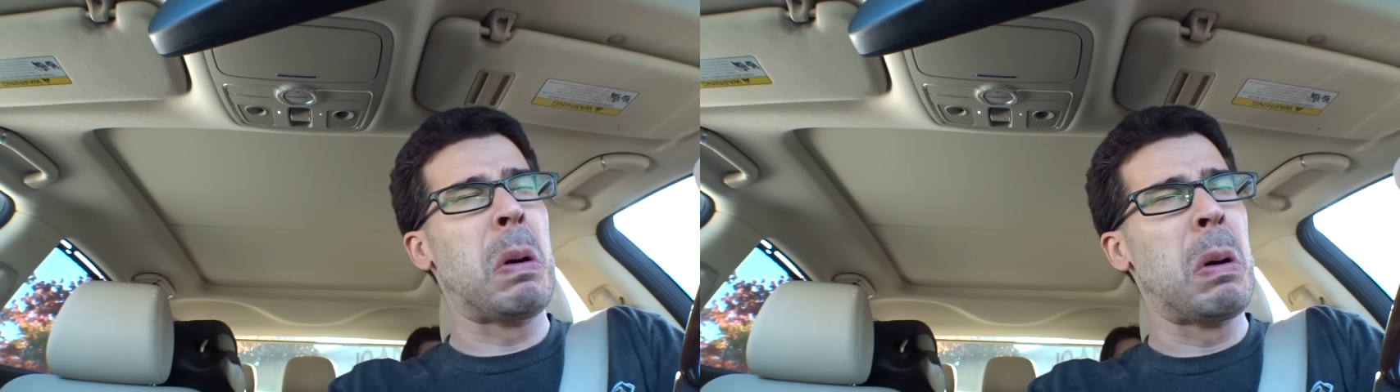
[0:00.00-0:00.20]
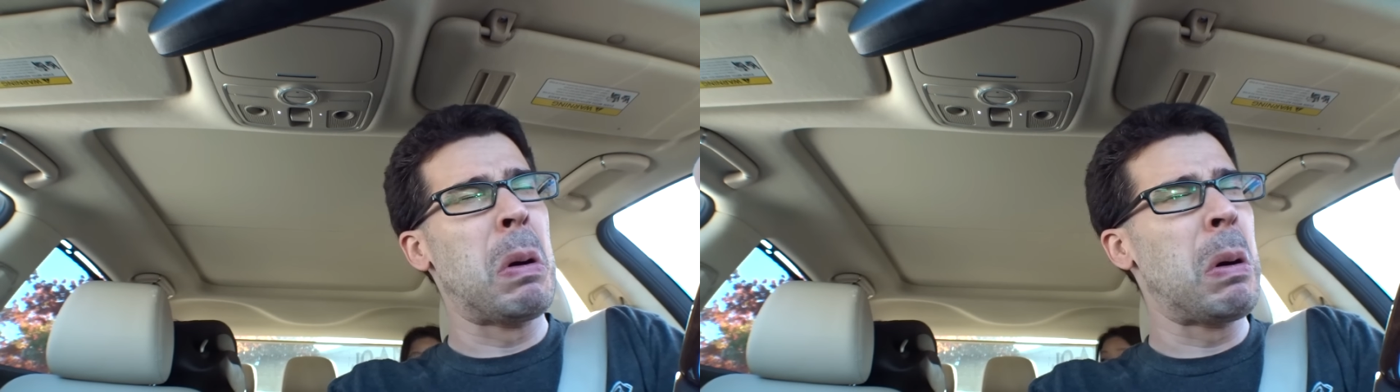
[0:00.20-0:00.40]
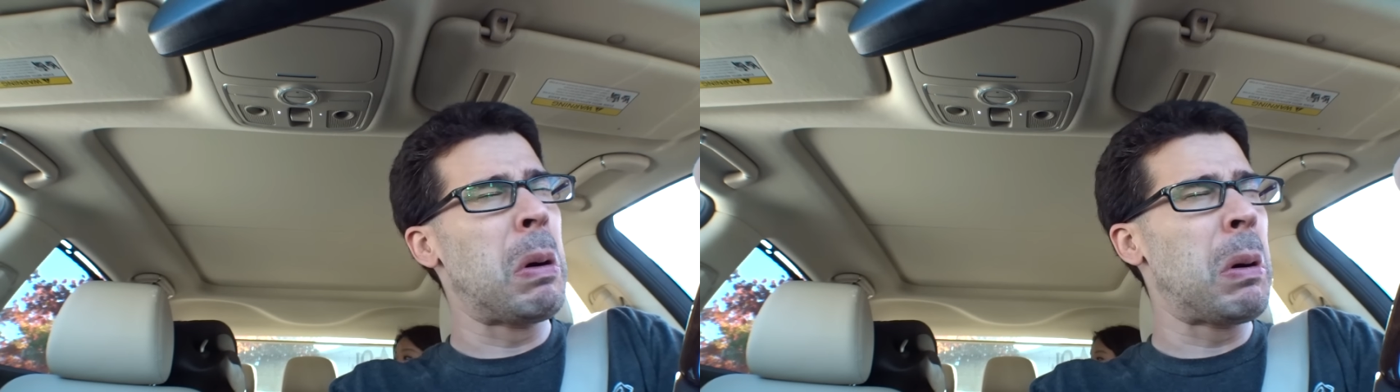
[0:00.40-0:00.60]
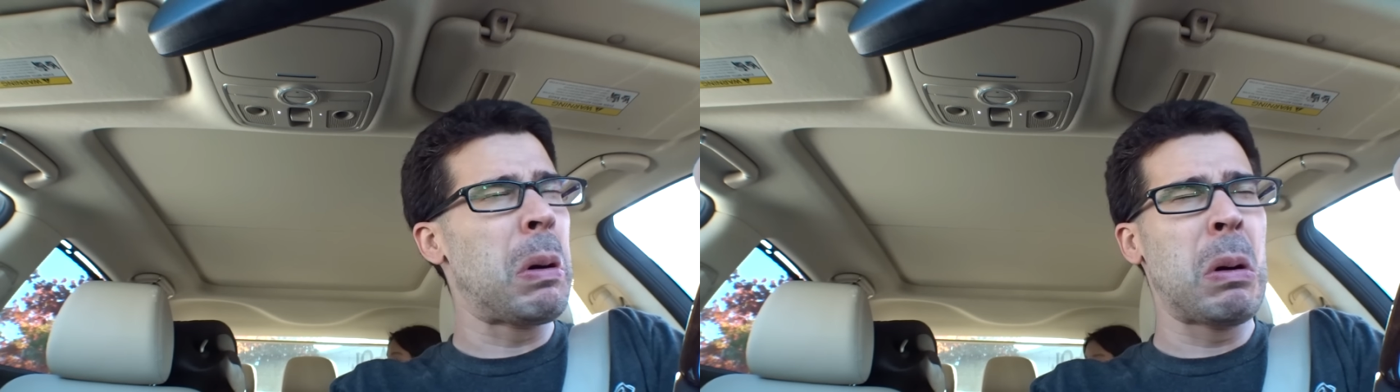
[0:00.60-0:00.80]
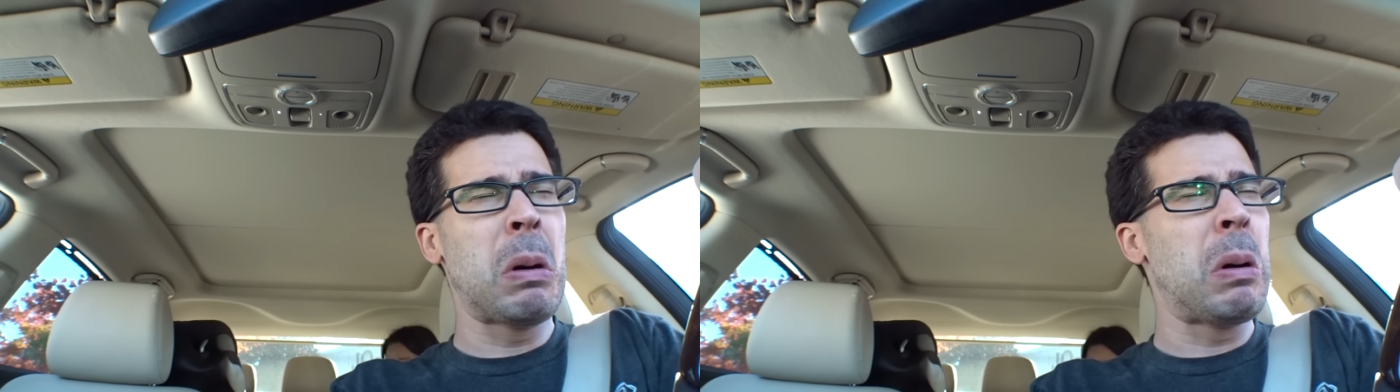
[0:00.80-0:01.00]
try
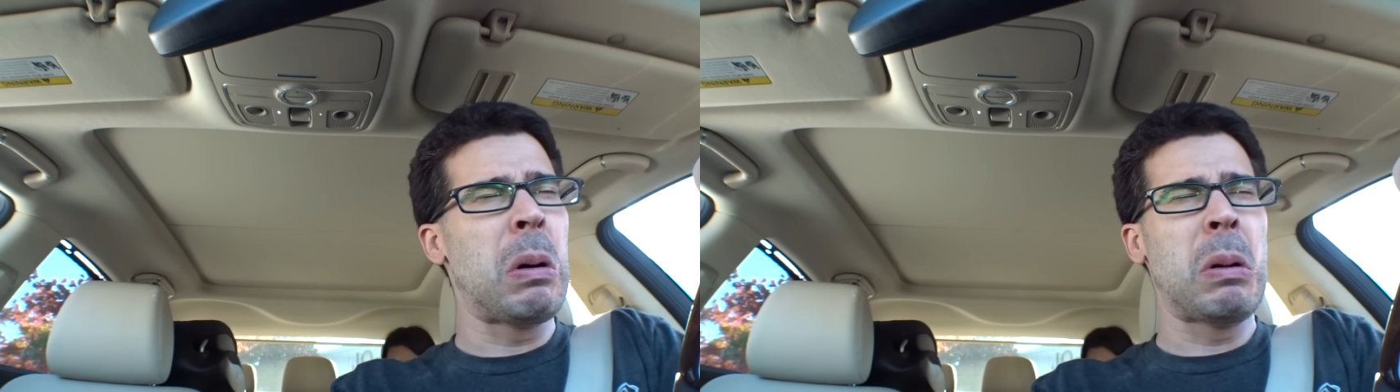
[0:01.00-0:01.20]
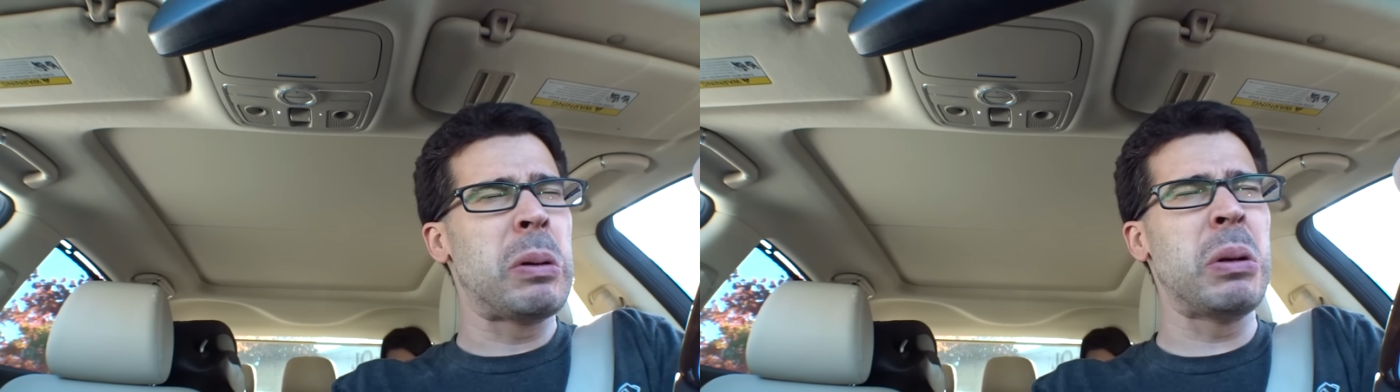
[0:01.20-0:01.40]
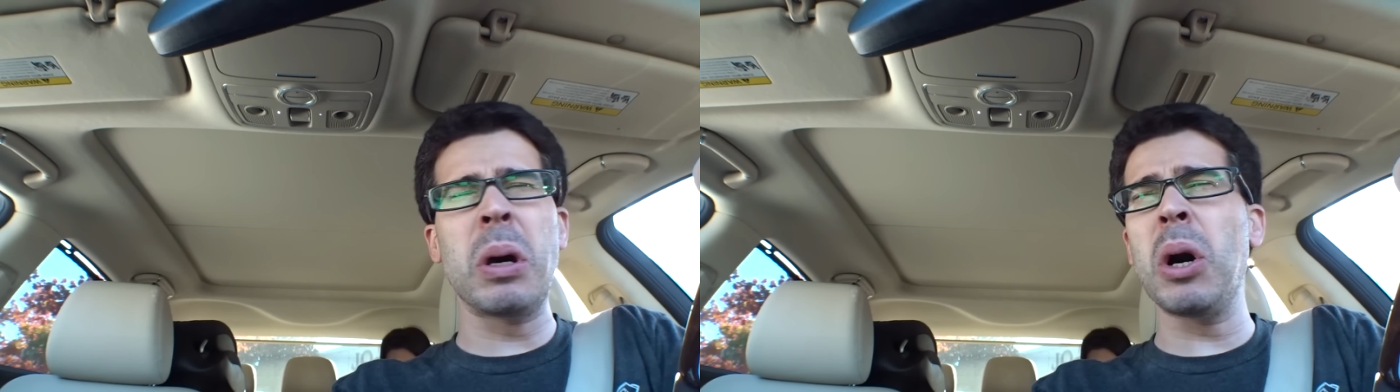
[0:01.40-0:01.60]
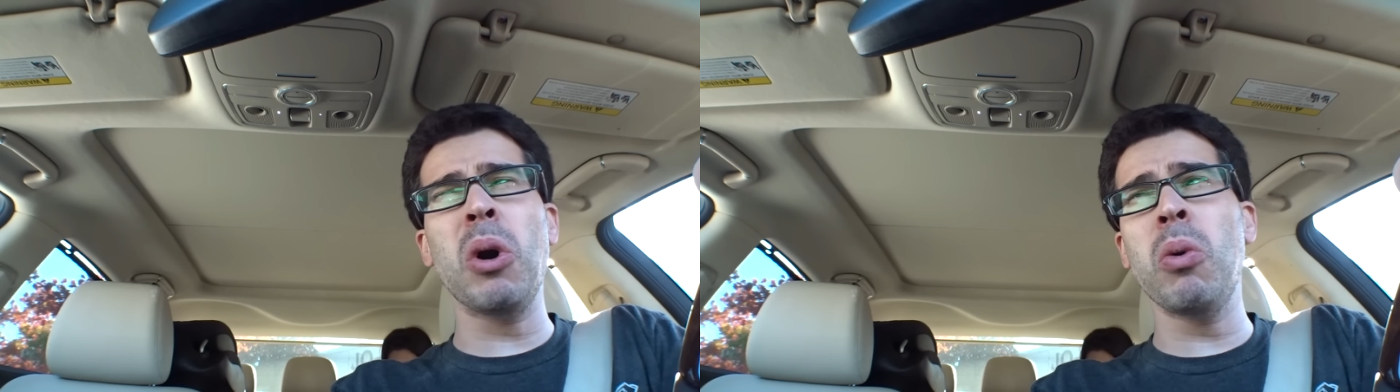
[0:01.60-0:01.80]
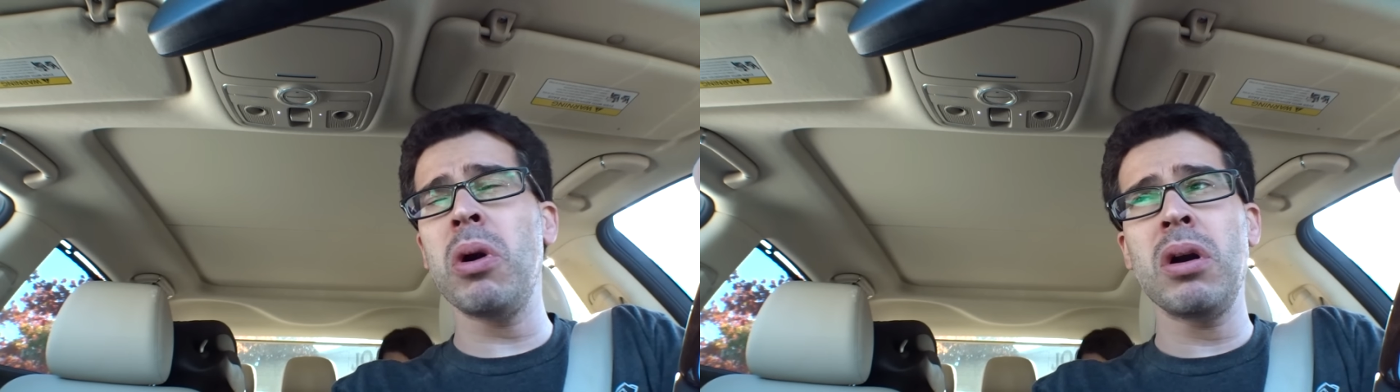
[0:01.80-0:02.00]
one?
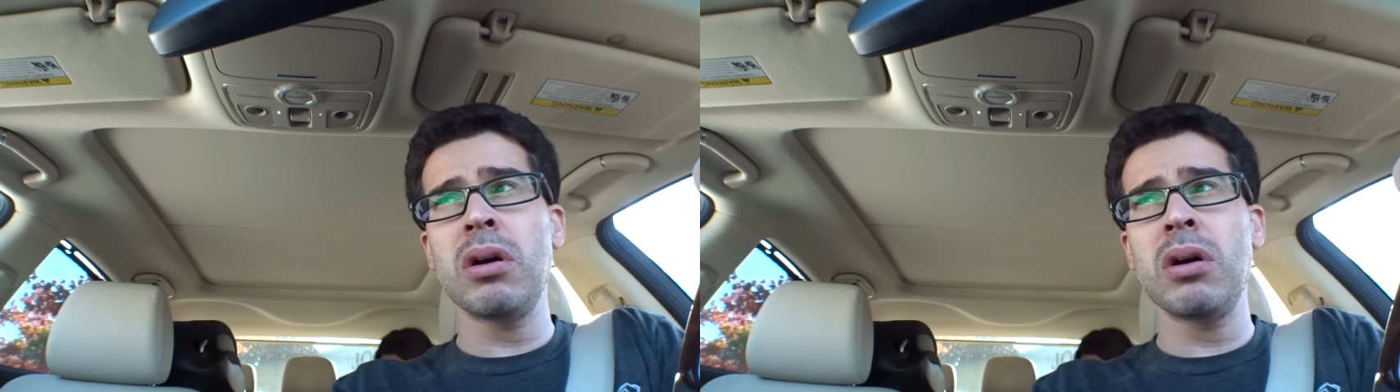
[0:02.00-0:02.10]
No.